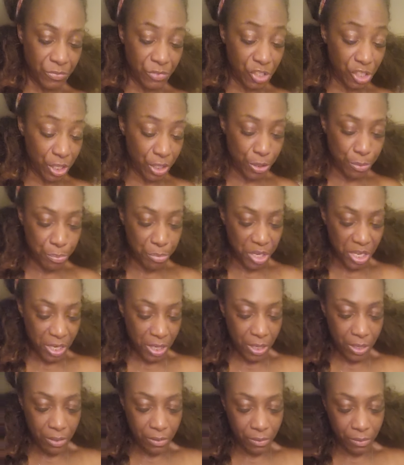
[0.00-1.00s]
just
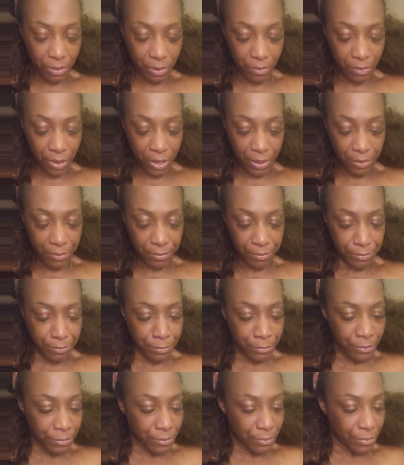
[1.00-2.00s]
be. Okay.
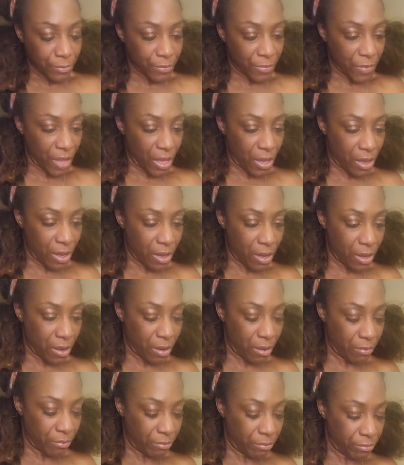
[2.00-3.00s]

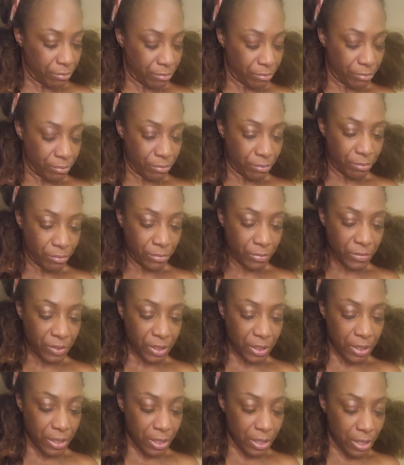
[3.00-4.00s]

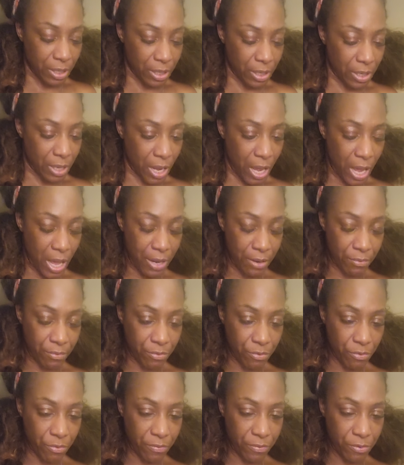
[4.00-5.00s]
I don't
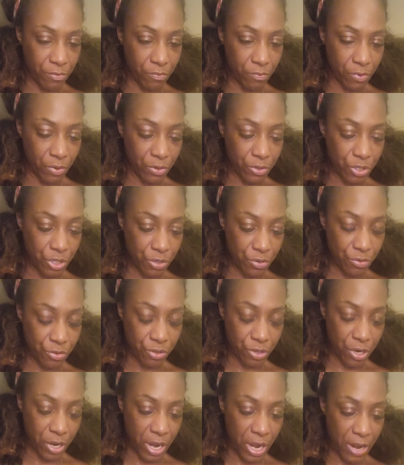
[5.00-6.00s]
know if you want
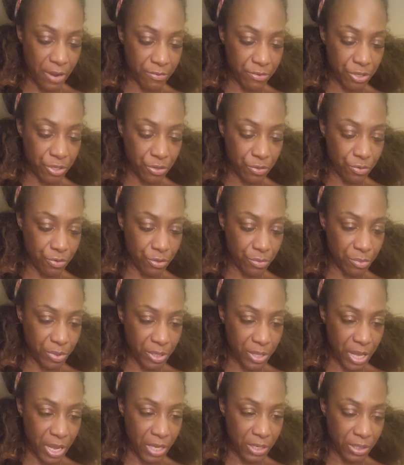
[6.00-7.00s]
children or have children,
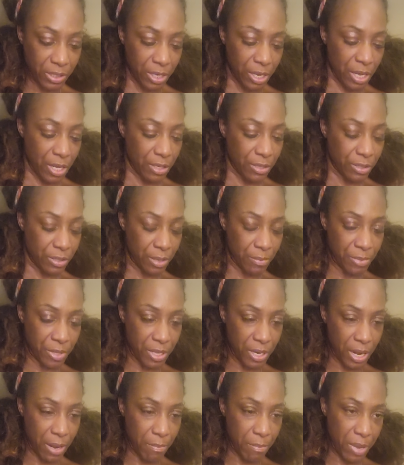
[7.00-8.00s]
but that's
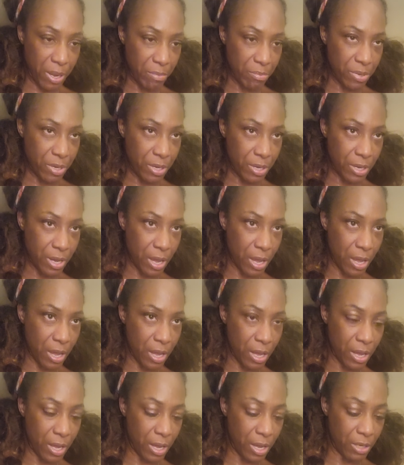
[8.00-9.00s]
something that may be
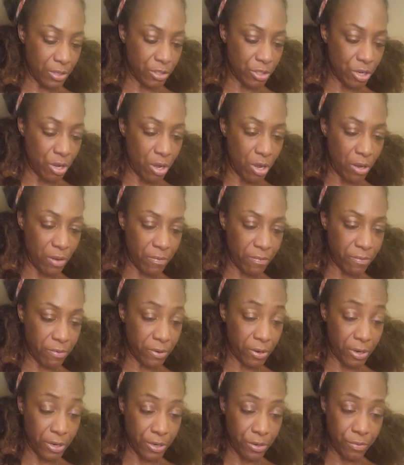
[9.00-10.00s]
a talk
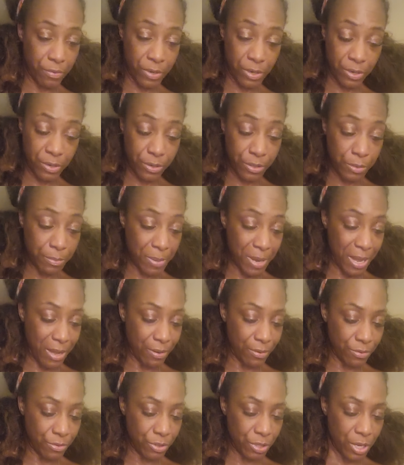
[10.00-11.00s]
for you and your
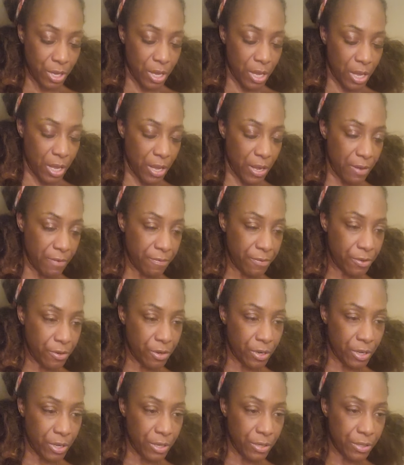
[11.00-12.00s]
spouse. If
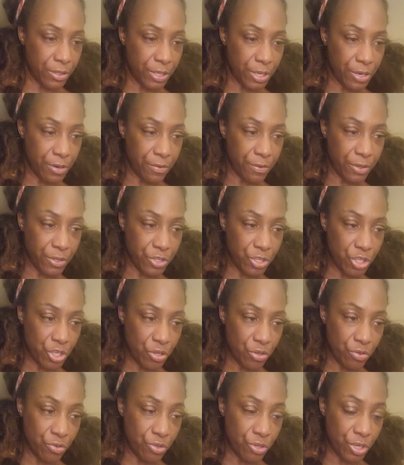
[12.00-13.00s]
you're considering
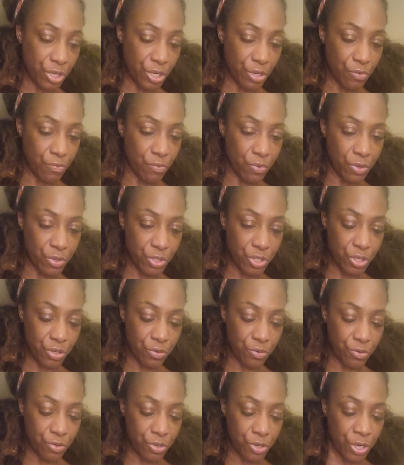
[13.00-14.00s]
children and you want
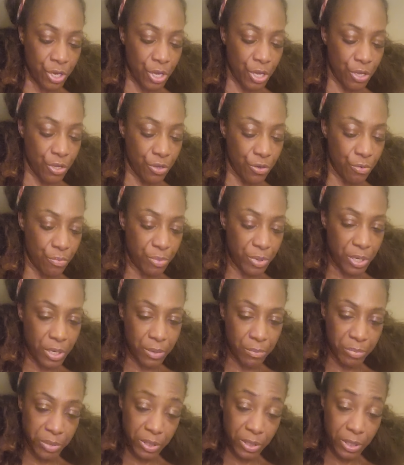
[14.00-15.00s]
children, you'll be
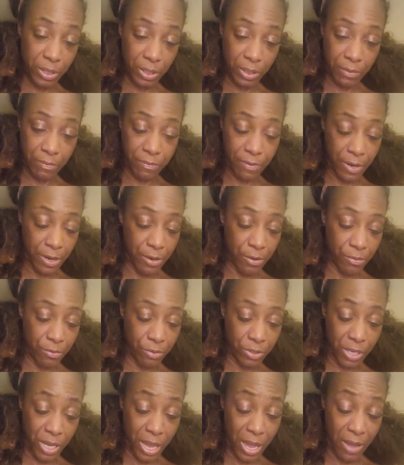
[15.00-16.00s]
completely fertile
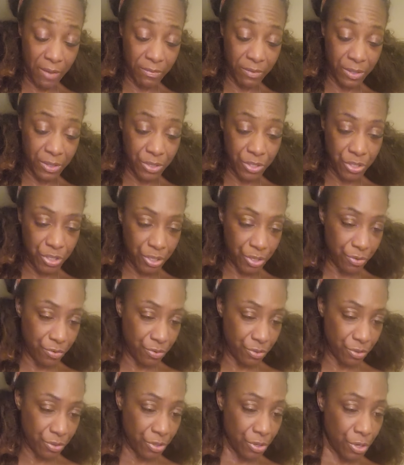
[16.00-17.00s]
to have these
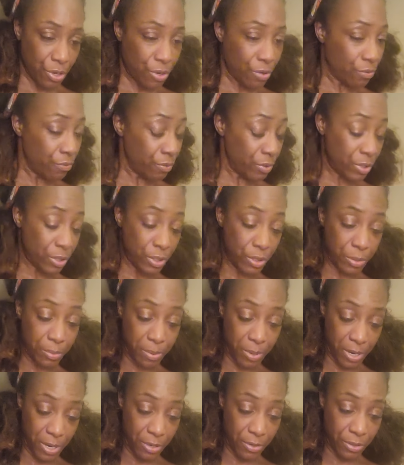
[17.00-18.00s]
children with this
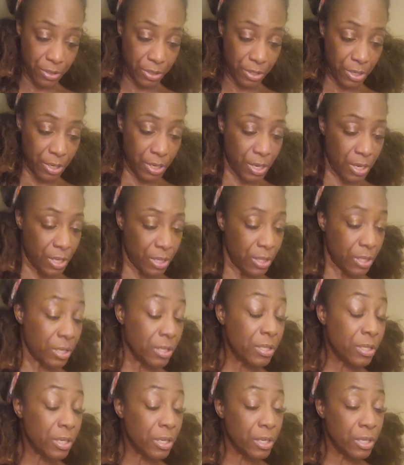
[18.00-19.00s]
person.
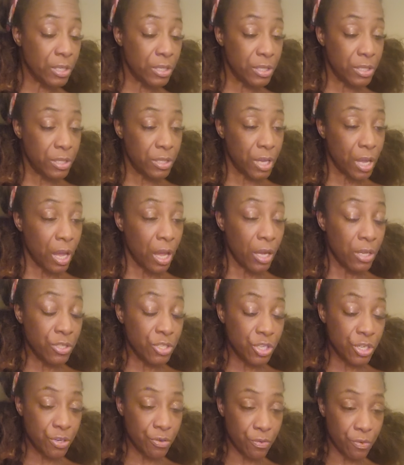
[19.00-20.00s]
This is a
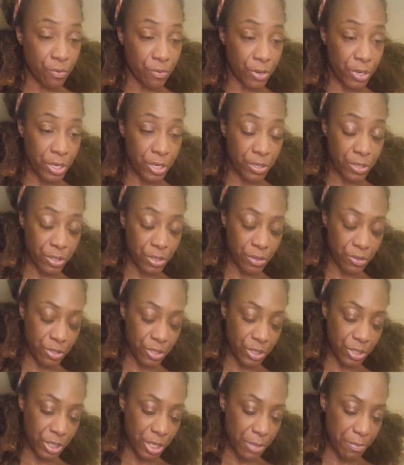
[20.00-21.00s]
general read, so
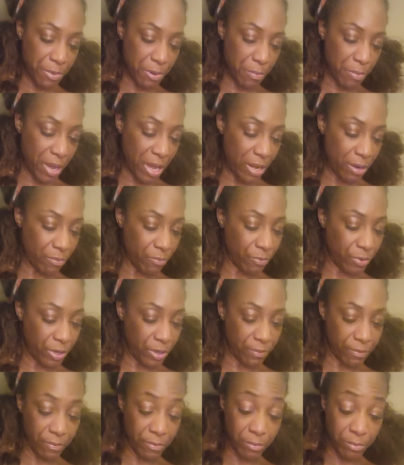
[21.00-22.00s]
just keep in mind, I'm
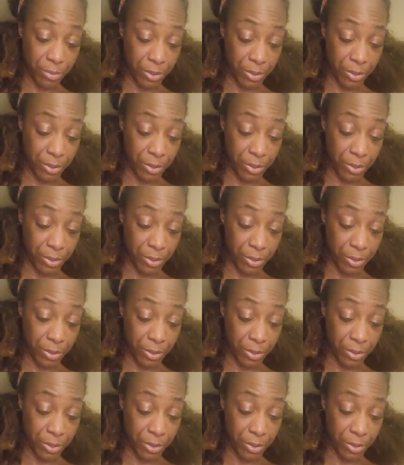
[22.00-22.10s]
reading for